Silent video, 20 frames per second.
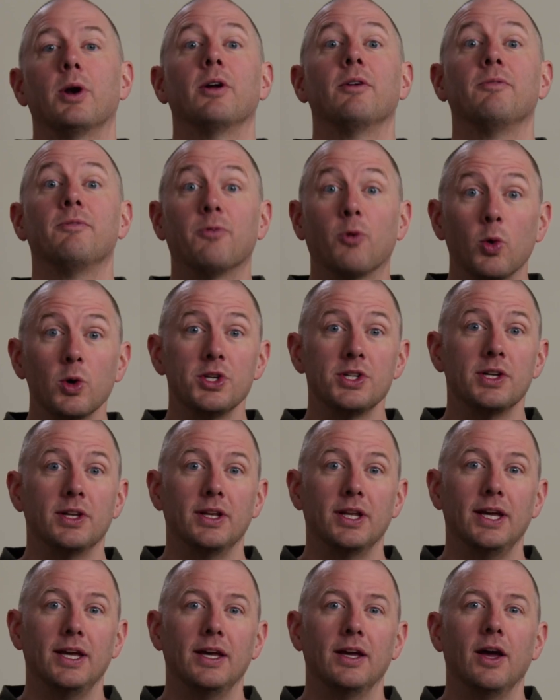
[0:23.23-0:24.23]

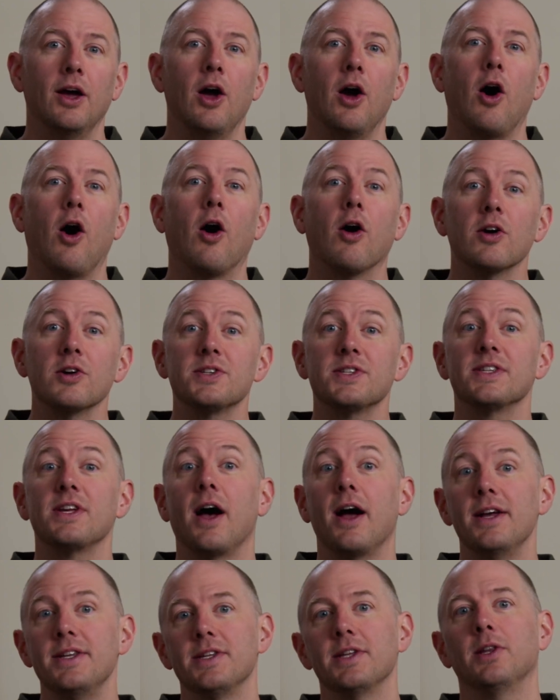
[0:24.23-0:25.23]
unfortunately, our
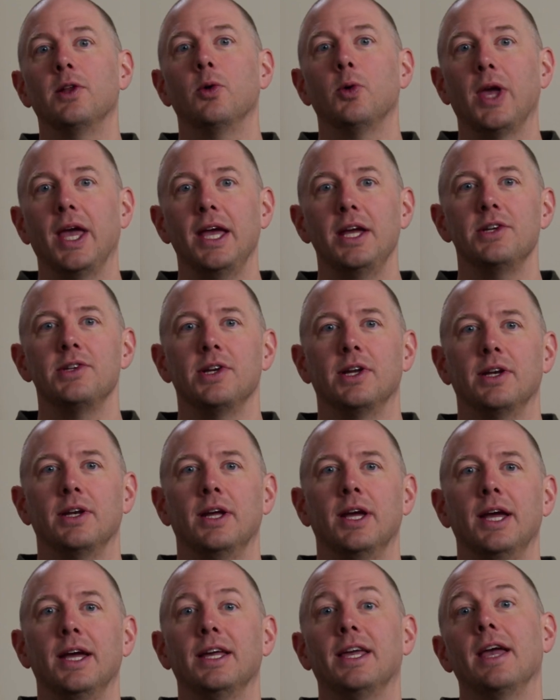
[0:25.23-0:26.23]
size and
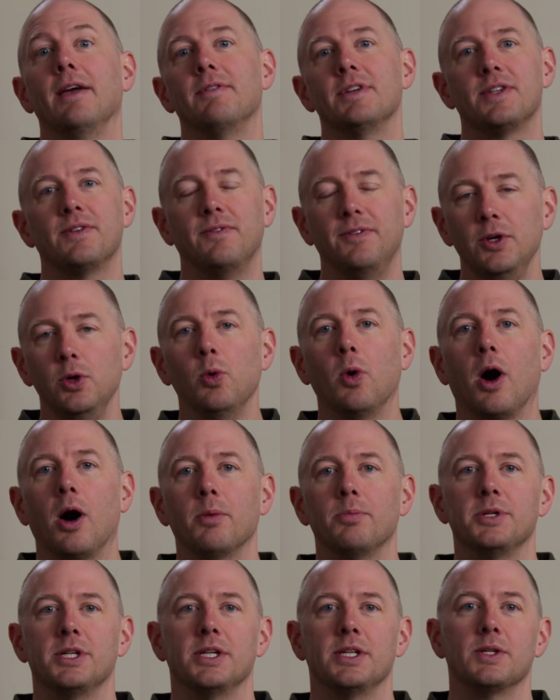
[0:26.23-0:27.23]
location gave us few
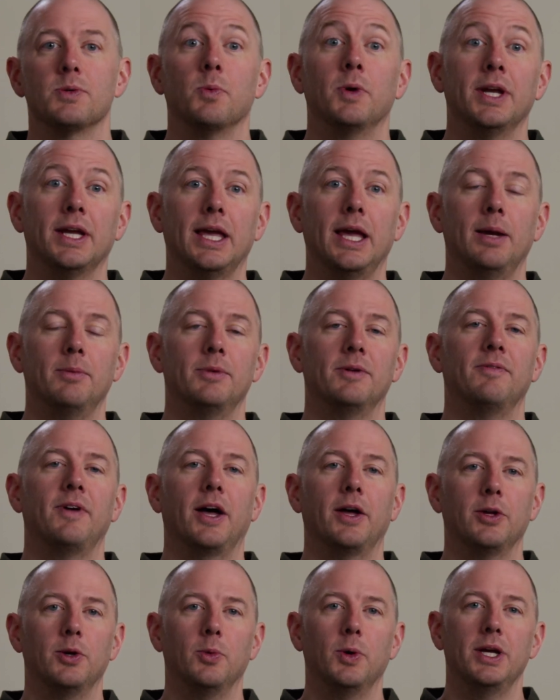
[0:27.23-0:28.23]
options when it came to
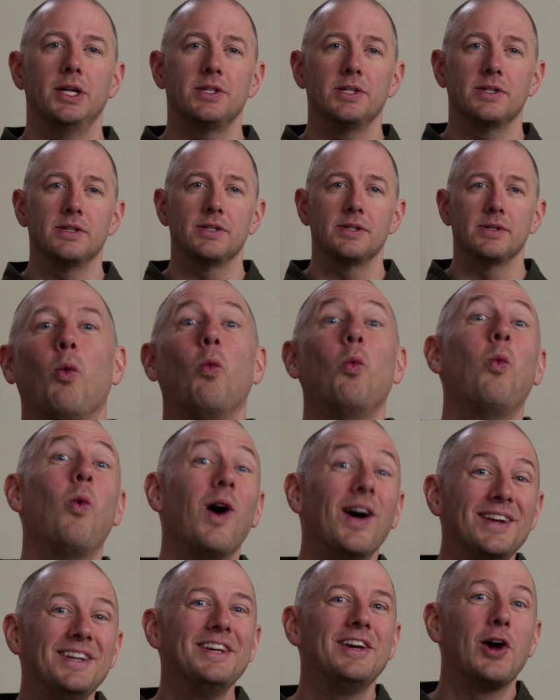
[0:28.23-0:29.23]
valuations.
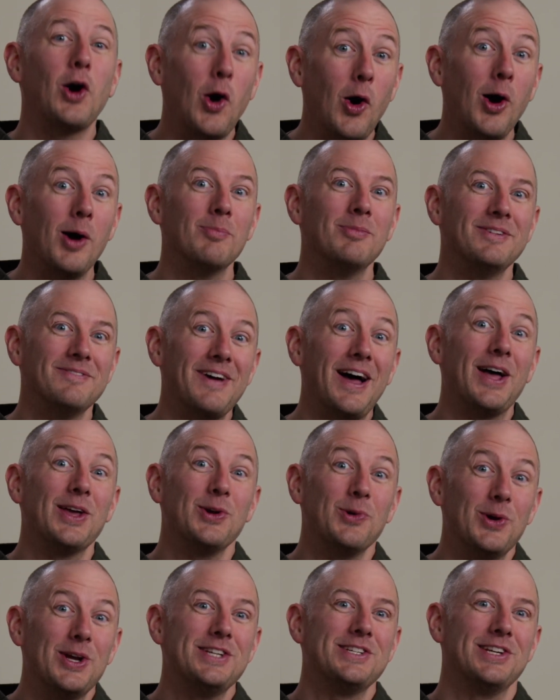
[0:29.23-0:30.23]
One common
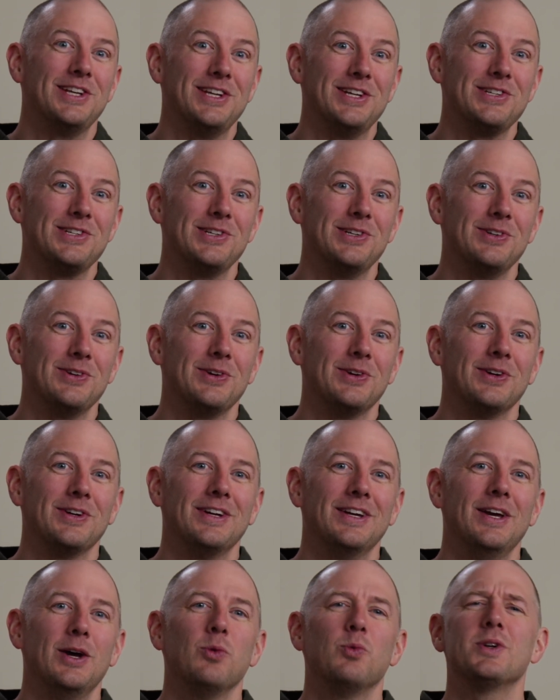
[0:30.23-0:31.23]
valuation issue
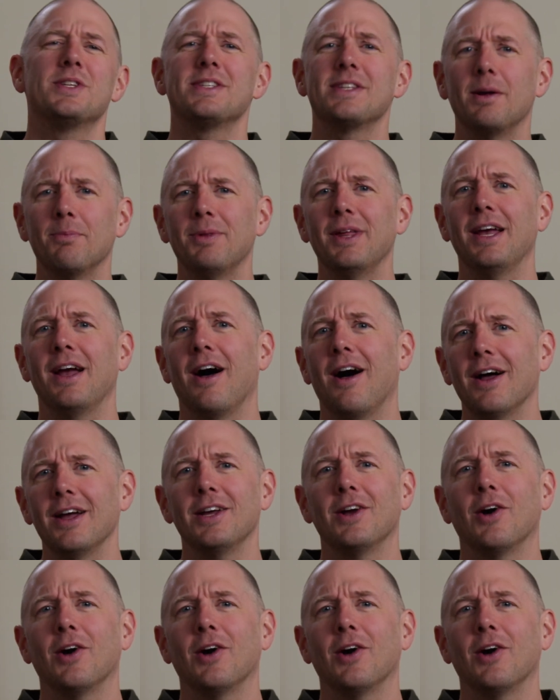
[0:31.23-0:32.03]
was something I